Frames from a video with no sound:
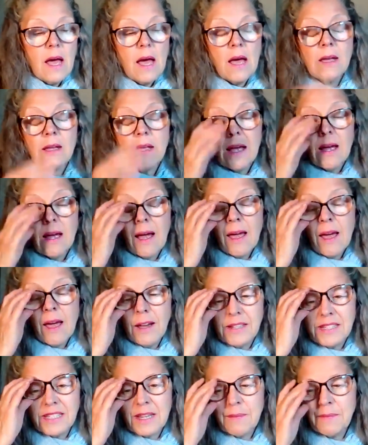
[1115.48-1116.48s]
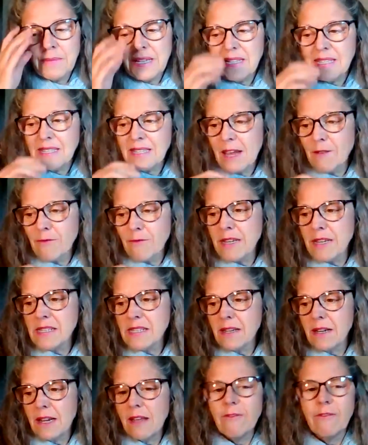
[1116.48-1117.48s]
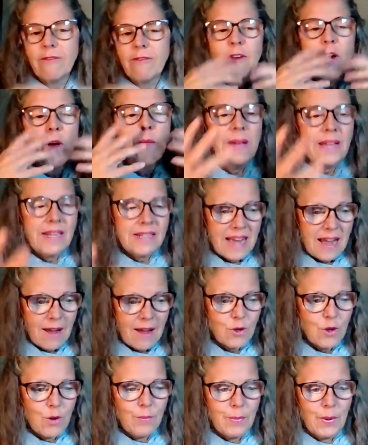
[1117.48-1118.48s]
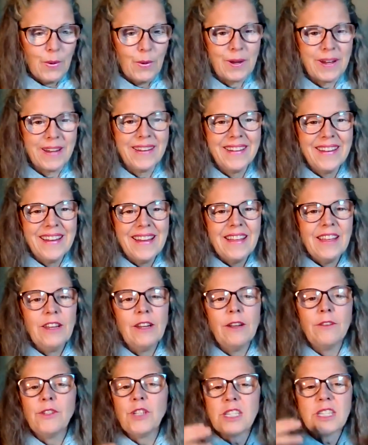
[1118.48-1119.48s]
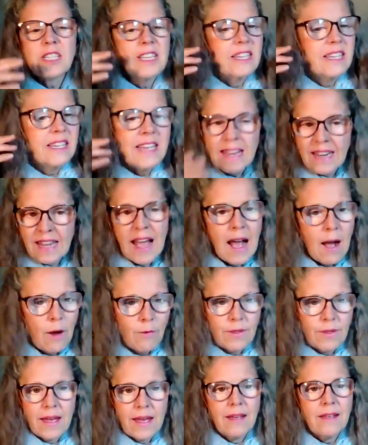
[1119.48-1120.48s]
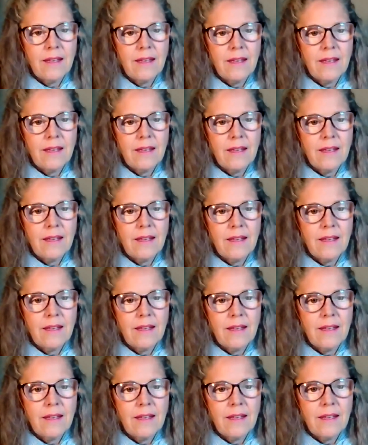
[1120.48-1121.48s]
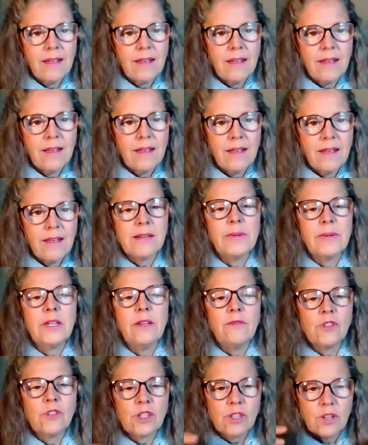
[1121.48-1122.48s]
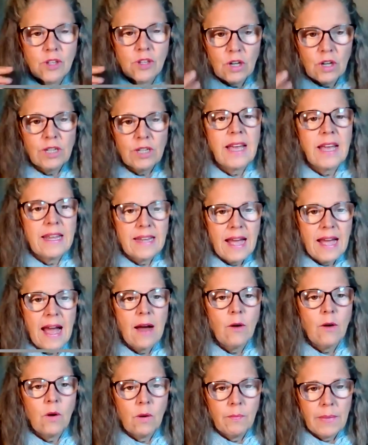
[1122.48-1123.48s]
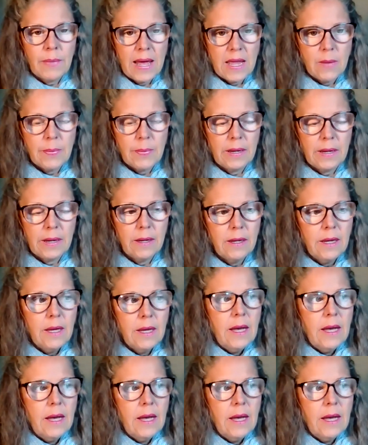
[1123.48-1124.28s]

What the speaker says: I heard somebody say recently, vomit out your book. You know, just get it out there. You can sort it out later, but you've just got to get it out on paper.